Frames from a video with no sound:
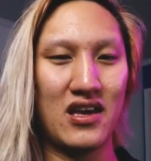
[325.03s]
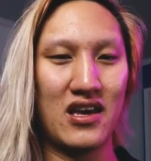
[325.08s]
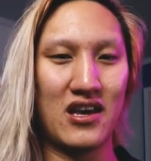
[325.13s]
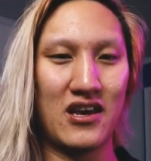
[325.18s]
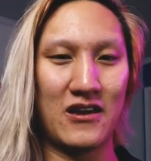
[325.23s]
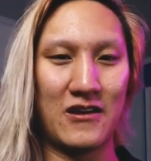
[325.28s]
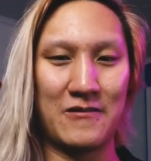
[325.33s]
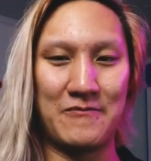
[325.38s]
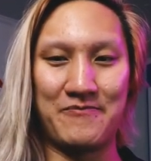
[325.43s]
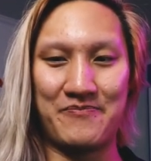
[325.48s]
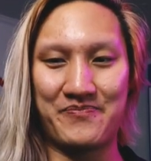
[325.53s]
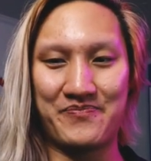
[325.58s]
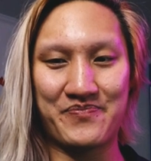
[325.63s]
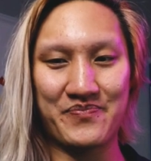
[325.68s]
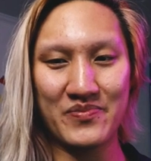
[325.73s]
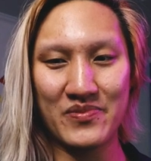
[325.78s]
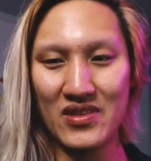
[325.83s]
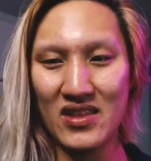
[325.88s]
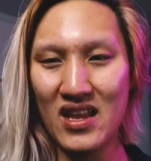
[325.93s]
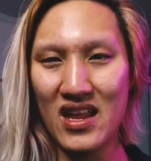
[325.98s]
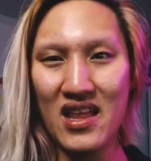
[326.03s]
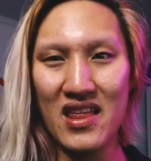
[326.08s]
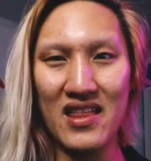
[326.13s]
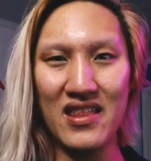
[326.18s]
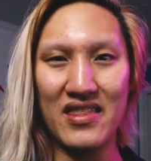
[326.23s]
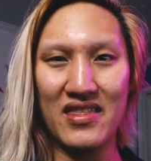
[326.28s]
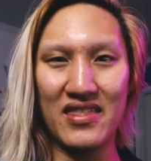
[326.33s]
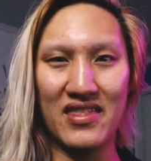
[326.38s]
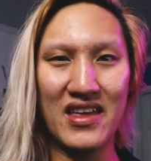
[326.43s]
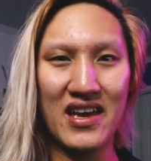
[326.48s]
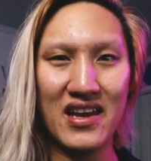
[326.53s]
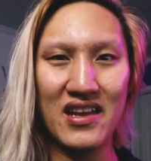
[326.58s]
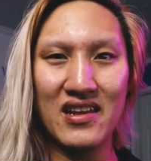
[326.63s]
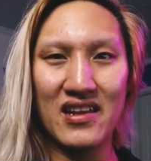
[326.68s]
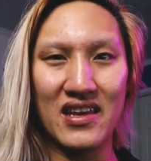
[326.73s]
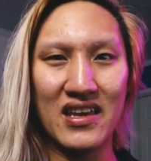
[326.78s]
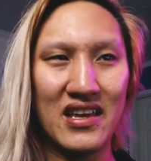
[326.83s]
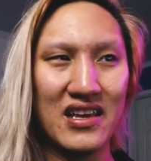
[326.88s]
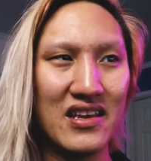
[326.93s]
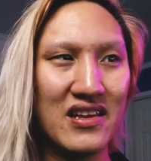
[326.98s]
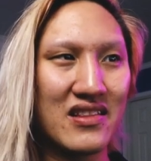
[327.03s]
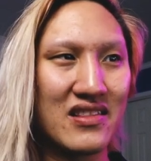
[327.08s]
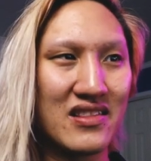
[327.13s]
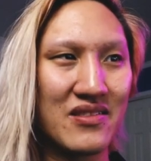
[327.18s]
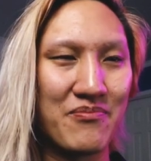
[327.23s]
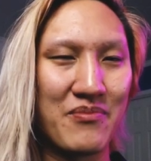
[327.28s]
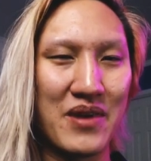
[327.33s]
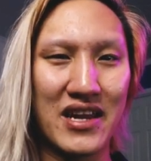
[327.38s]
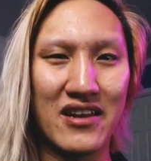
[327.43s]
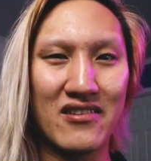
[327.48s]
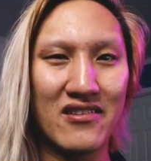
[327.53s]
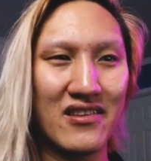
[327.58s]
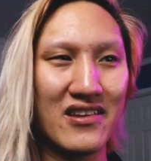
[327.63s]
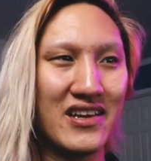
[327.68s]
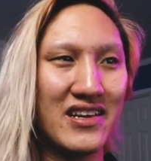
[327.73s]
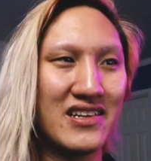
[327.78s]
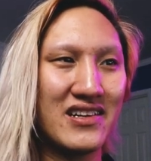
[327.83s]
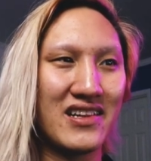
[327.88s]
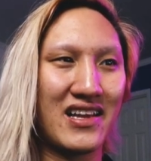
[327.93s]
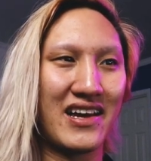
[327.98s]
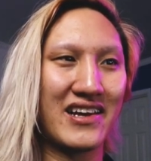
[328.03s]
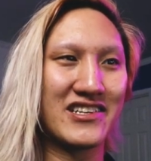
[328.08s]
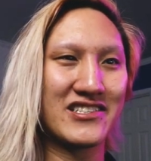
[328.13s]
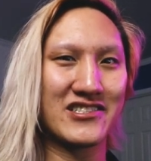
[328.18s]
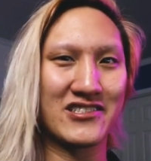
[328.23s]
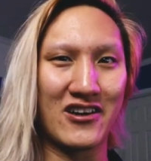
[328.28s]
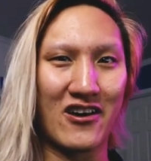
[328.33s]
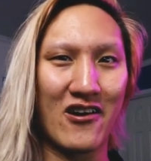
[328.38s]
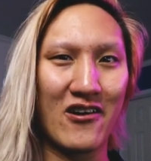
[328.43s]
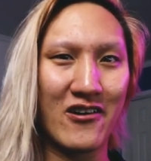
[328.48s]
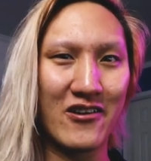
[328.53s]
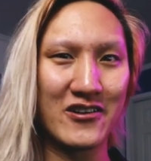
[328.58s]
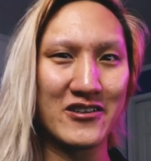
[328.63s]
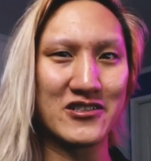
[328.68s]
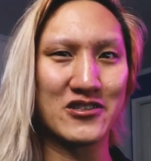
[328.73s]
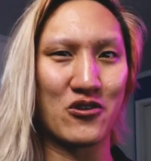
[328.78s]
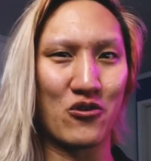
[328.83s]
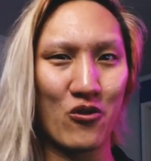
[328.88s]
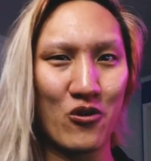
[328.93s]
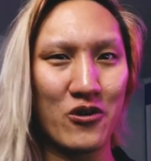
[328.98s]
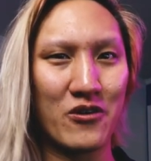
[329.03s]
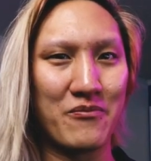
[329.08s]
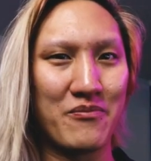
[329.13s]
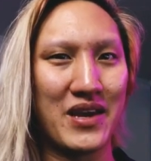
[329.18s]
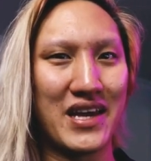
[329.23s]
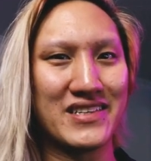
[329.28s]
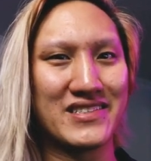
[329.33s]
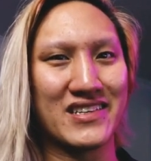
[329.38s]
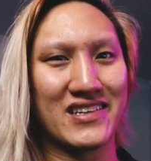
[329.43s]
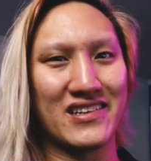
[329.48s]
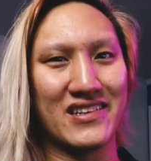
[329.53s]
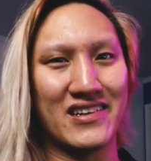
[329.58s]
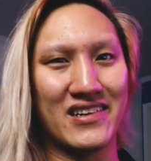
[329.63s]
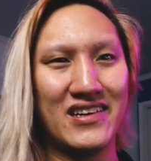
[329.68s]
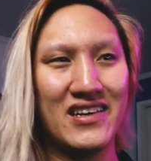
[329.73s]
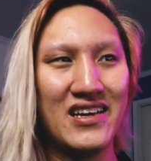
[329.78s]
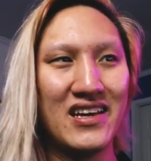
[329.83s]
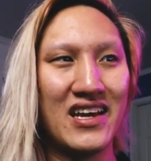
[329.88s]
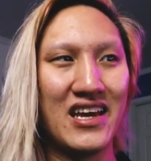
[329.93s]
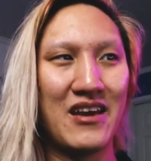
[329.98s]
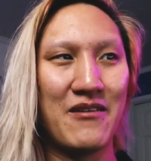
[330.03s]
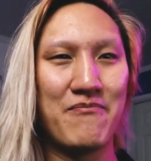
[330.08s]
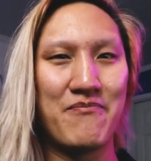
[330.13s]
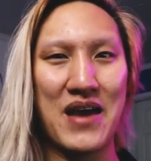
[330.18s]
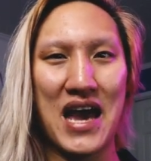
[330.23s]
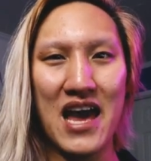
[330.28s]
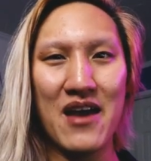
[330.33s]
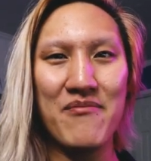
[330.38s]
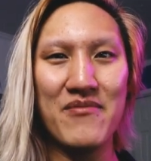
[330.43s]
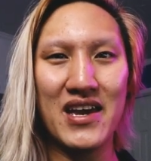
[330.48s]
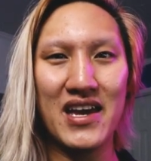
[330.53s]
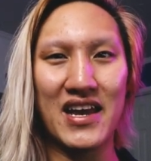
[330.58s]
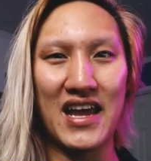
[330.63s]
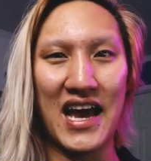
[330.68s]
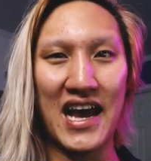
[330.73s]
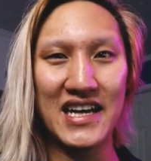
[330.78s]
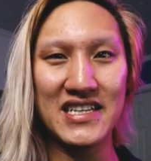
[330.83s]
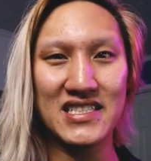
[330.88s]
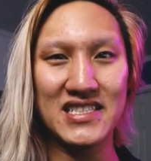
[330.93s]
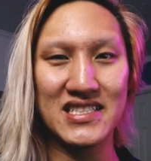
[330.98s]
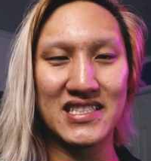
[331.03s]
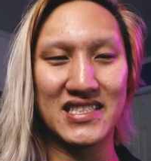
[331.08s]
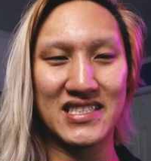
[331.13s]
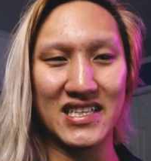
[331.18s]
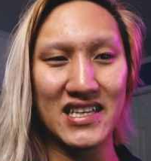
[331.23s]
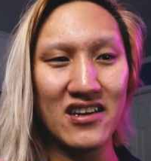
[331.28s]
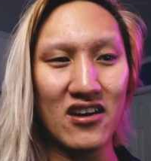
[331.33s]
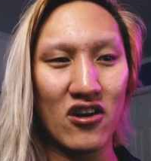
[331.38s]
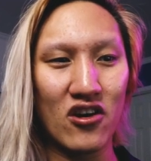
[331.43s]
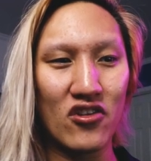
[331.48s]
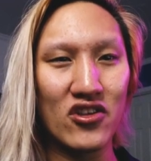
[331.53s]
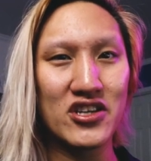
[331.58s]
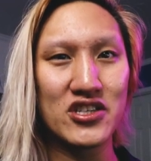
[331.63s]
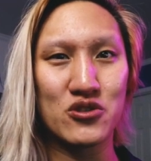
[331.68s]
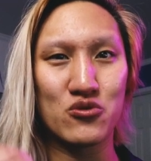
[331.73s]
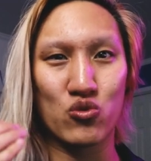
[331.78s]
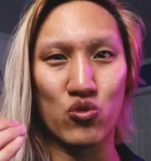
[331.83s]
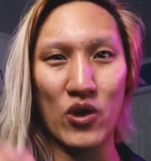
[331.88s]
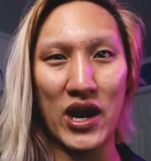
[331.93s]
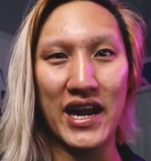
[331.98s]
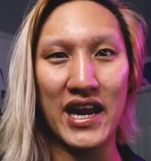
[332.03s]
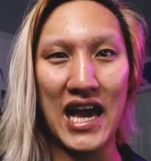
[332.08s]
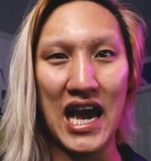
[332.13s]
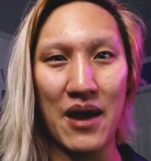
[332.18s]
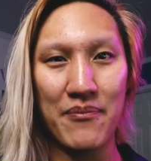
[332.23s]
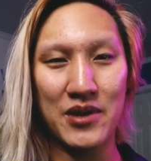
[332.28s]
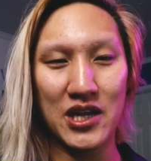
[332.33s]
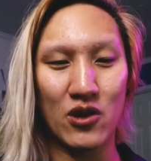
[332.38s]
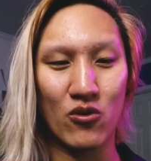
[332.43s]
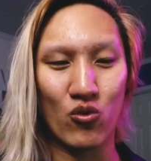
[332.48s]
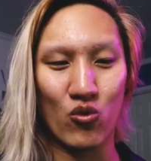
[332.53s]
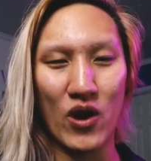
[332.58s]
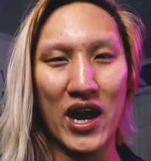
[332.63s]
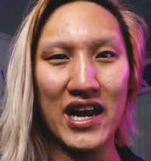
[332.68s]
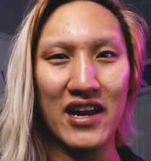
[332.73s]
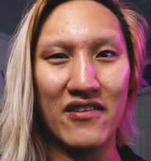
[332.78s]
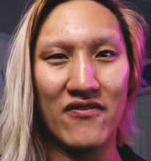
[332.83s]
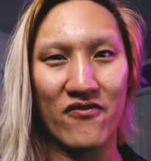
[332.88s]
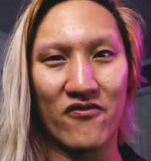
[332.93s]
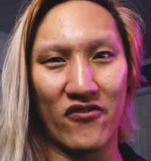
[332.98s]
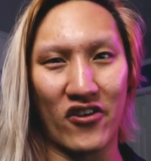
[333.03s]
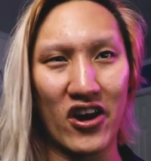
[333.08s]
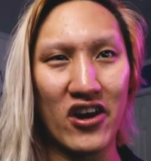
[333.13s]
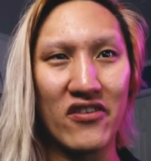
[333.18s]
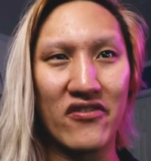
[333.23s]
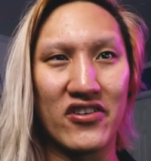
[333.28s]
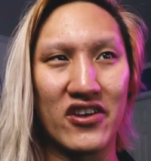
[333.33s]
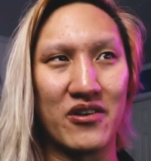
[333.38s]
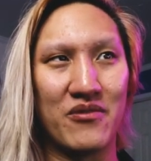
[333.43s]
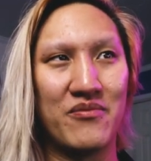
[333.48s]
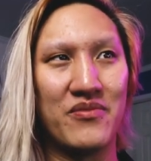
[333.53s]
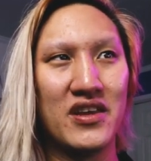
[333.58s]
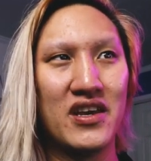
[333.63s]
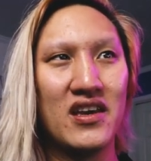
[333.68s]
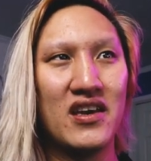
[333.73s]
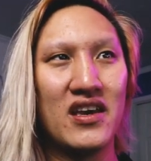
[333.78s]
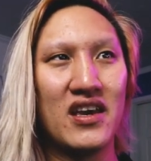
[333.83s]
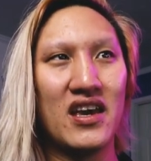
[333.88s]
And then he mentally like scars Gordon basically, and Batman has to see all this right happening right in front of him.